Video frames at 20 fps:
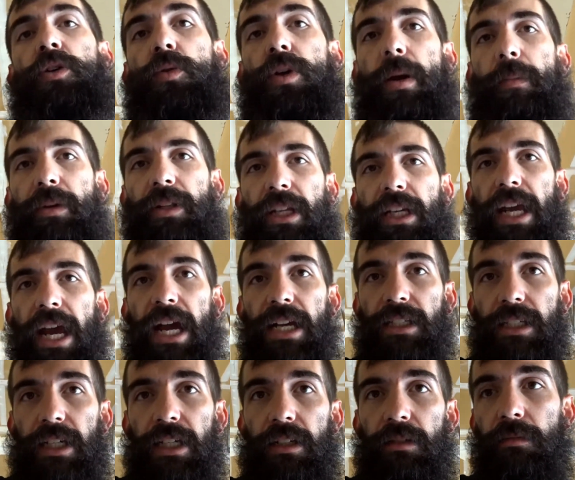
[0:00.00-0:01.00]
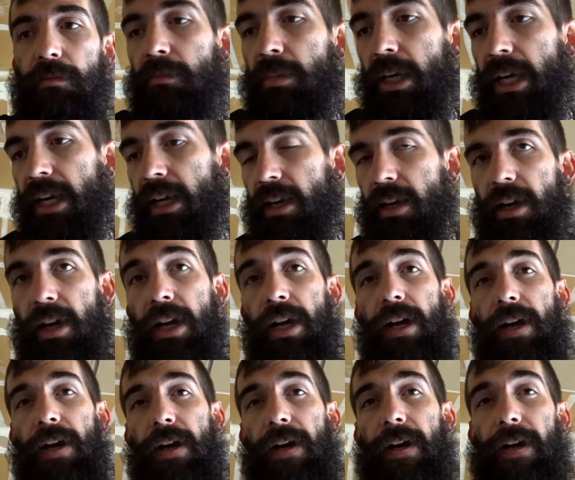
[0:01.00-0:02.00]
put the gasket, but
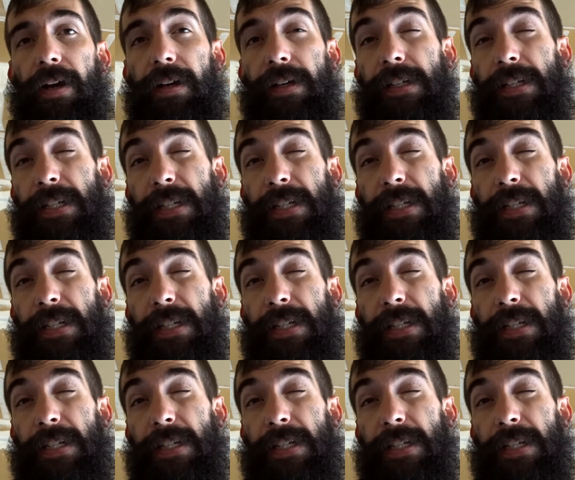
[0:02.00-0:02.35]
I